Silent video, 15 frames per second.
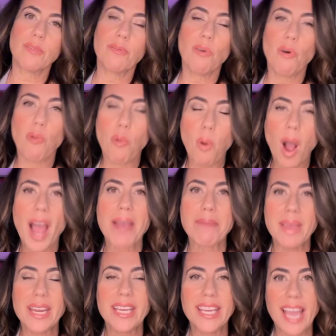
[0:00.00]
of why
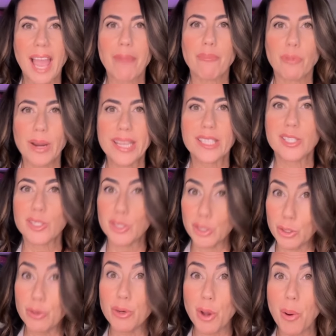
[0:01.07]
medigap rates
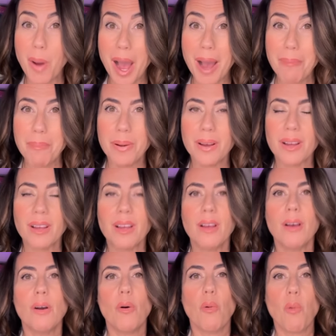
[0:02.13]
do go up.
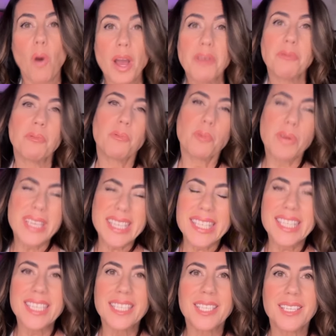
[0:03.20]
One
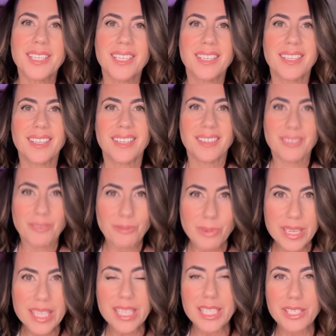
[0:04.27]
recent
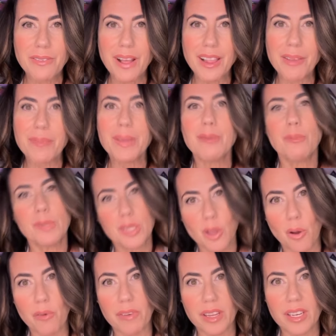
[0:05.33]
development was
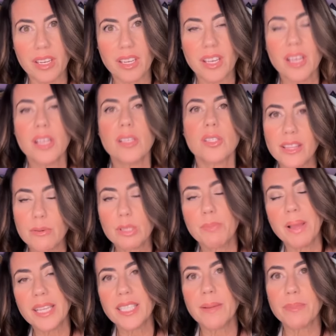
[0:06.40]
COVID. So there was
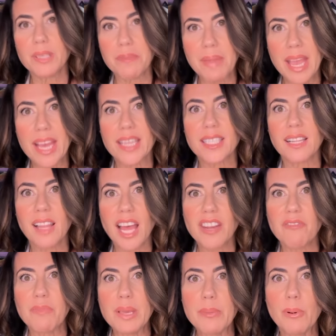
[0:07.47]
pent-up demand. A lot
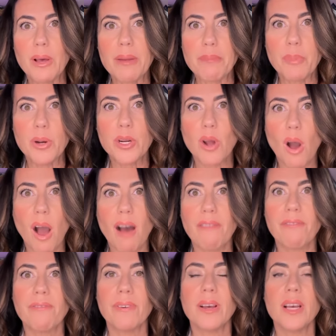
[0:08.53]
of people had put
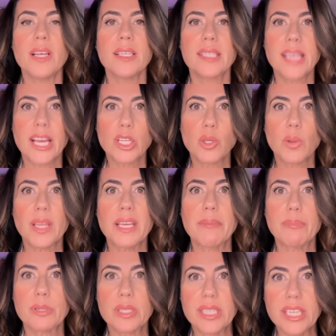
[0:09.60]
off
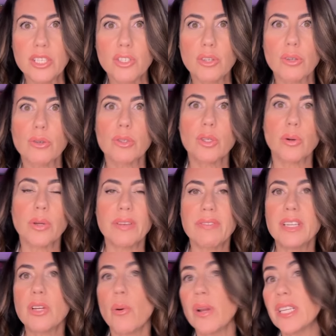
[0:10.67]
scheduling procedures or
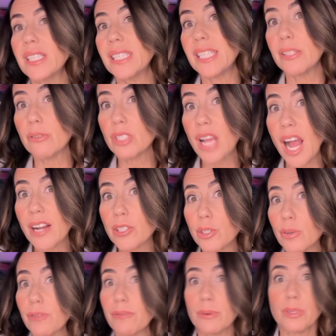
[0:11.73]
even going to see their
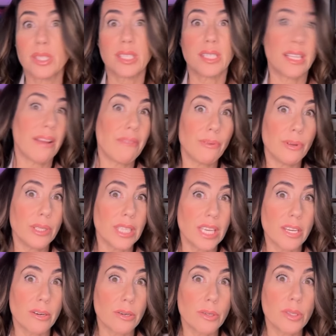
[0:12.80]
doctor for several
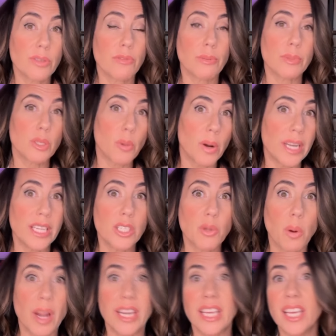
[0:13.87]
years from
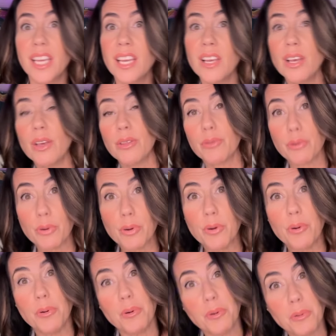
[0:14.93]
2020
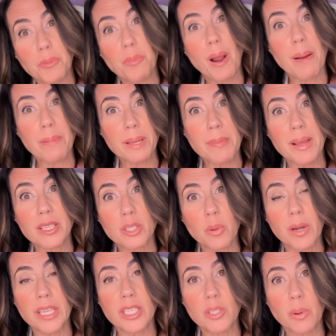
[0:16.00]
through probably about
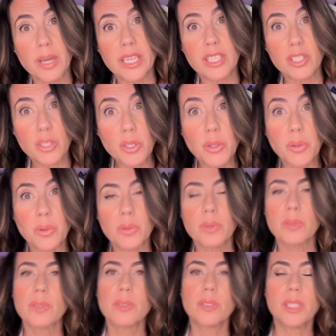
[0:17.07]
2022,
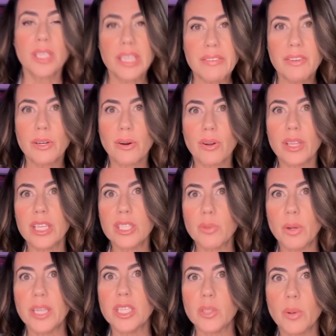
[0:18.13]
even early
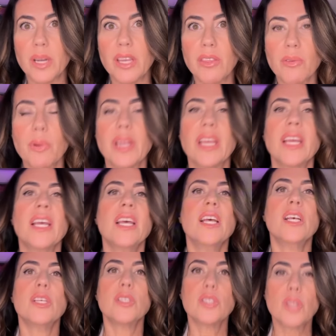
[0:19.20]
2023.
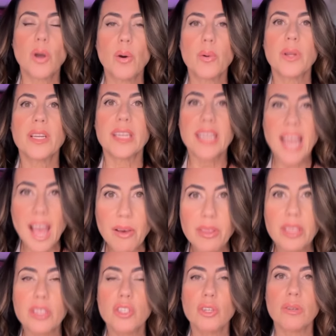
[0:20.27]
So now
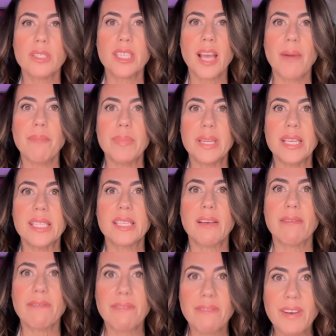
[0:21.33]
the insurance companies
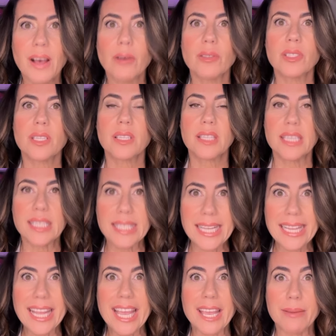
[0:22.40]
have felt these
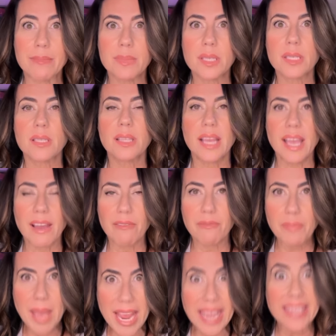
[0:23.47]
claims. They have
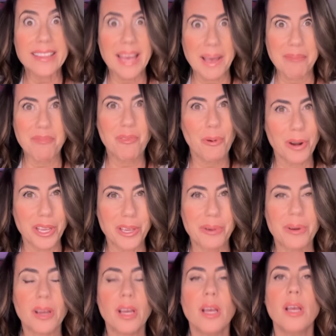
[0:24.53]
paid them for
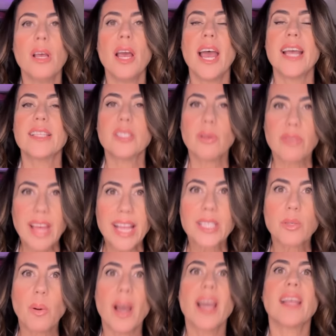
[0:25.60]
you. And so
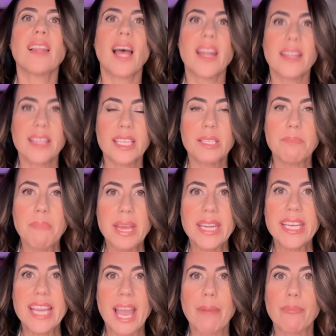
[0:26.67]
that's why a lot of these
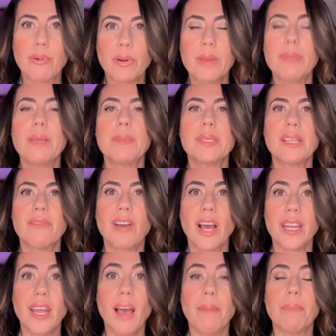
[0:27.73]
medigap premiums have
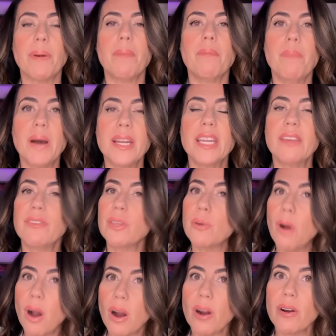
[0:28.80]
gone up. But if you
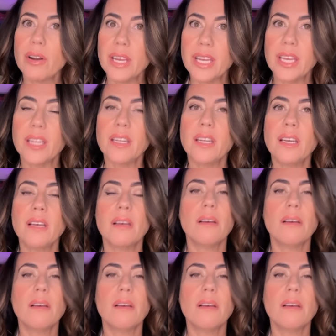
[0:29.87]
are in